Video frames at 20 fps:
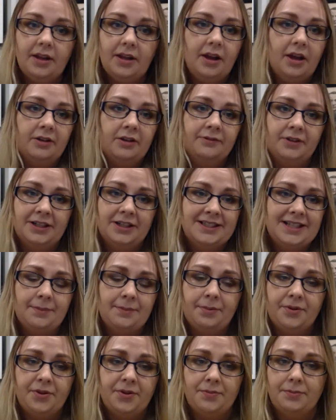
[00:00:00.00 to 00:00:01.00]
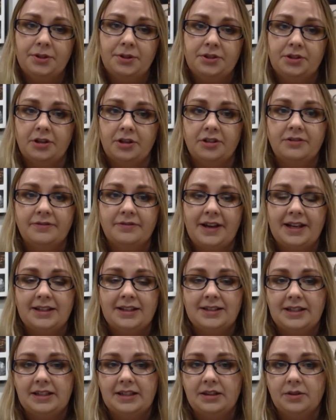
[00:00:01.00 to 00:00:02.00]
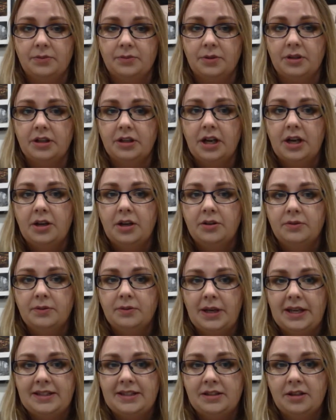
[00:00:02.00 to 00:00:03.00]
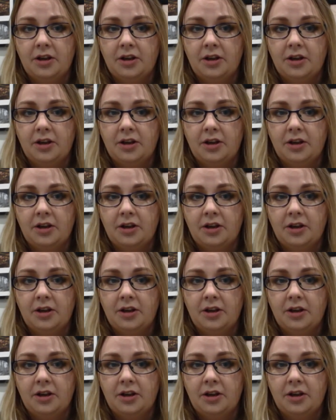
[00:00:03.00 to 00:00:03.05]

For example, the Moderna vaccine is now